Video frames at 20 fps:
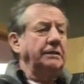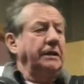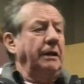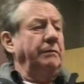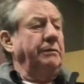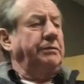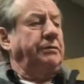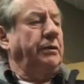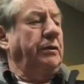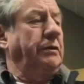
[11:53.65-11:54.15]

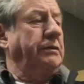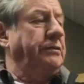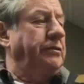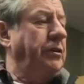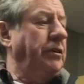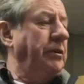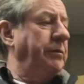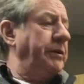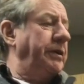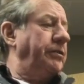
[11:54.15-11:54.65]
episode is
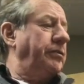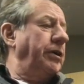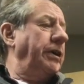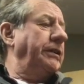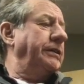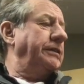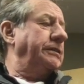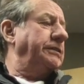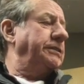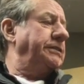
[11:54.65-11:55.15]
going to be
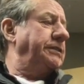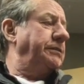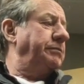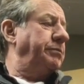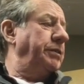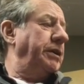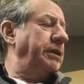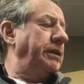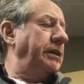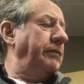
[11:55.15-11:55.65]
great. It'll just get
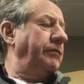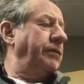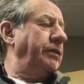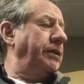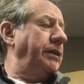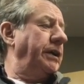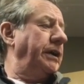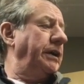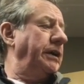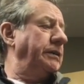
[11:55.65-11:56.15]
better every
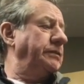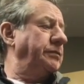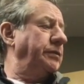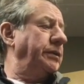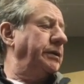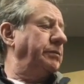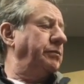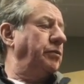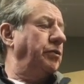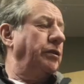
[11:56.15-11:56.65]
day as we
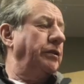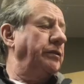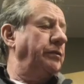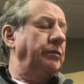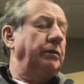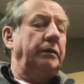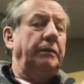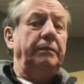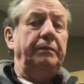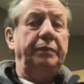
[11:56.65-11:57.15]
get more
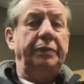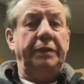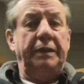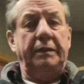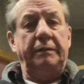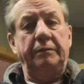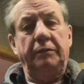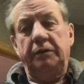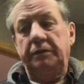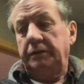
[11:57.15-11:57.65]
into it.
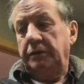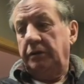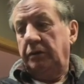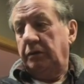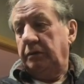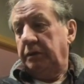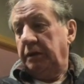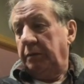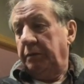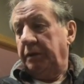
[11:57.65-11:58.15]

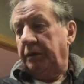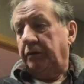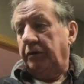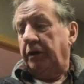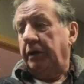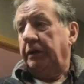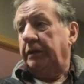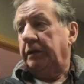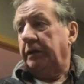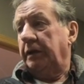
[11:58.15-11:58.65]
Well, they'll be
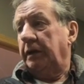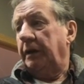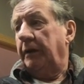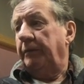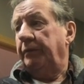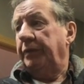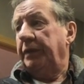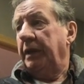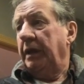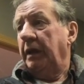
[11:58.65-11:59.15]
great.
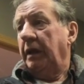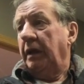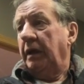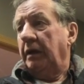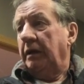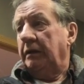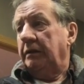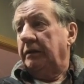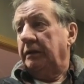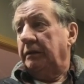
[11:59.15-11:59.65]
The
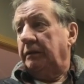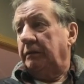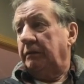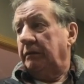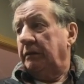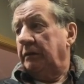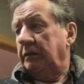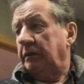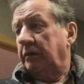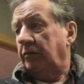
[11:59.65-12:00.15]

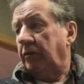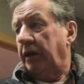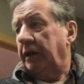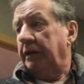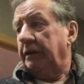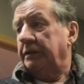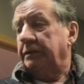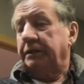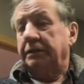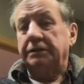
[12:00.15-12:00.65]

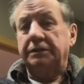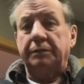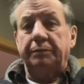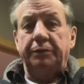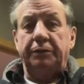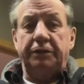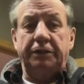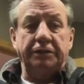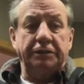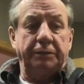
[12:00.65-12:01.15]
greatness is the
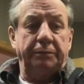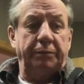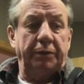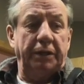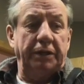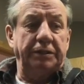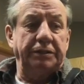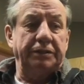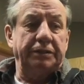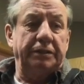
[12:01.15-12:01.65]

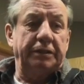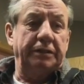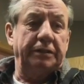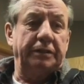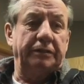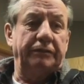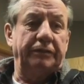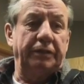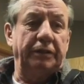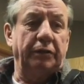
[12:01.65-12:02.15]
participation
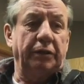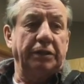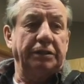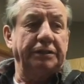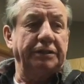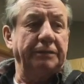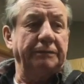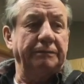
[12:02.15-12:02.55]
and the viewers.